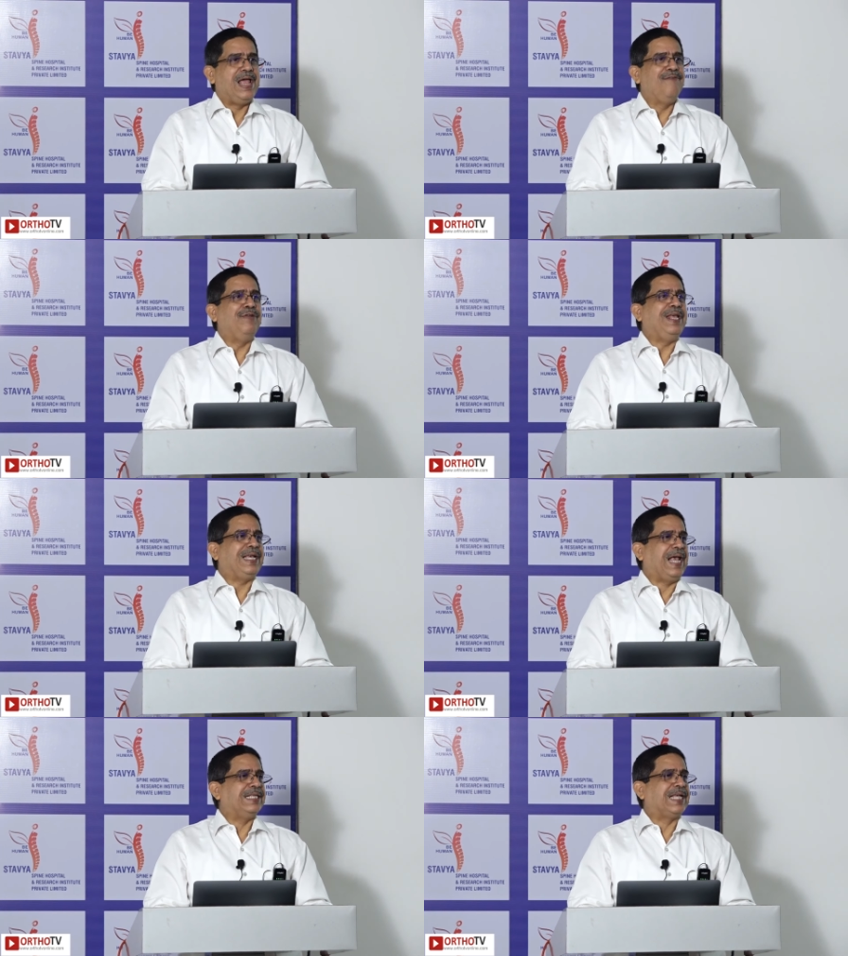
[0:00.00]
Every
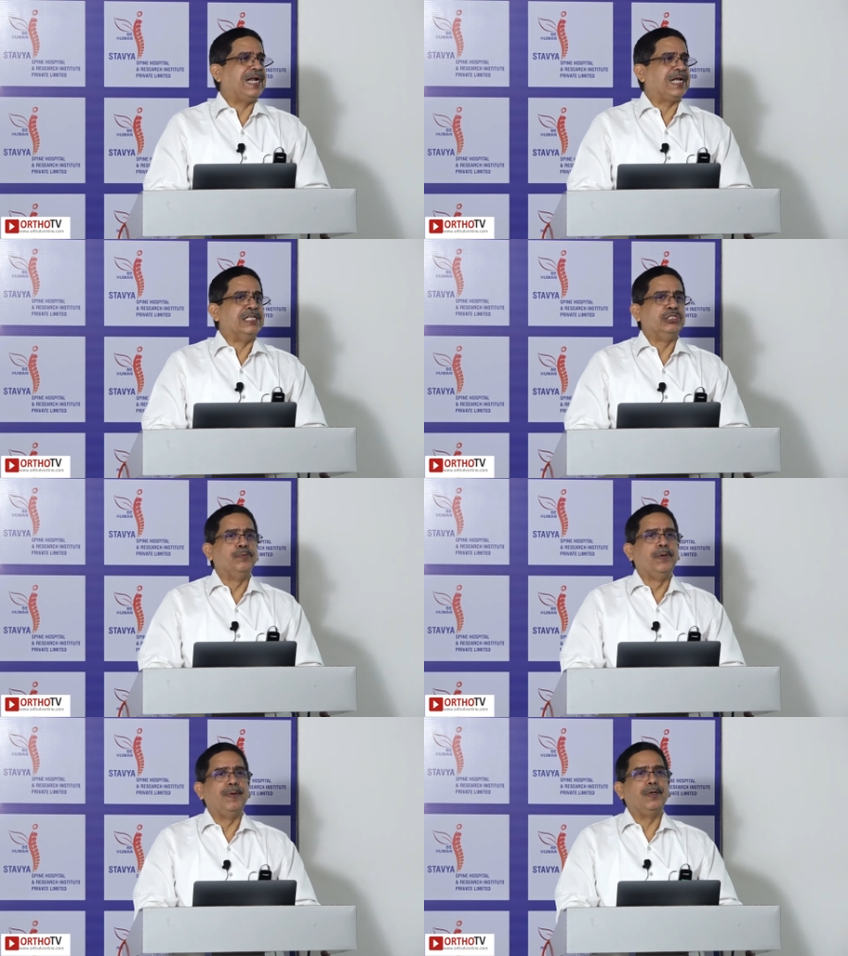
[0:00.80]
case had a
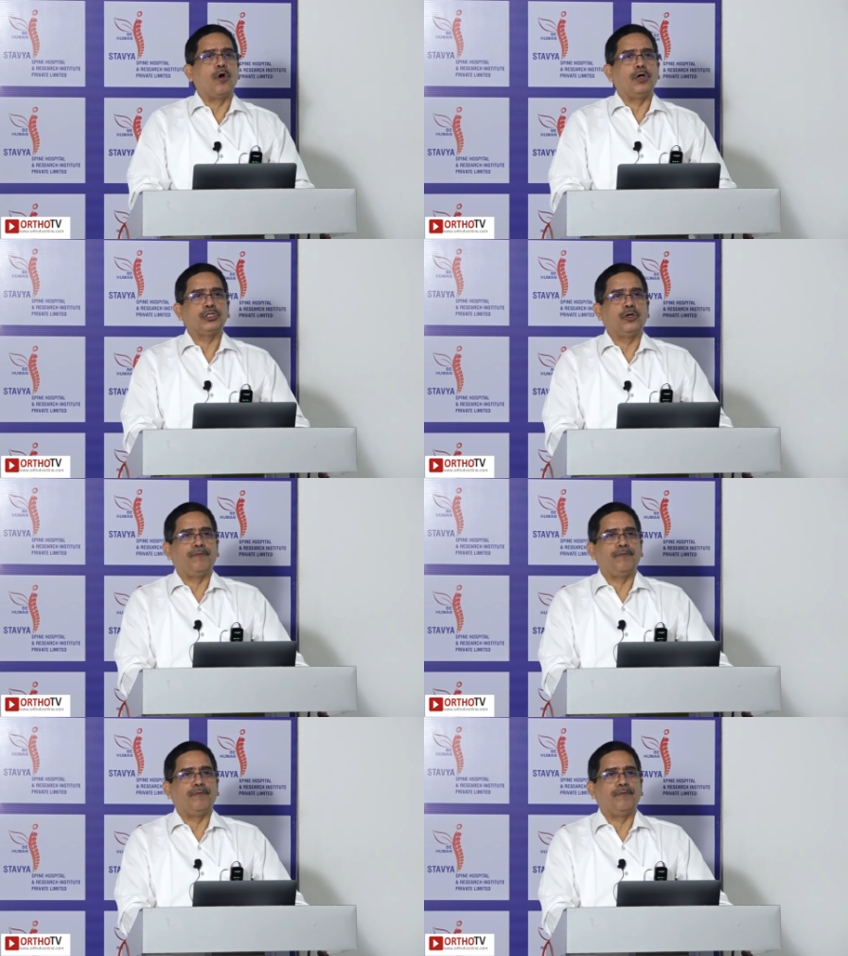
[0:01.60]
consumable cost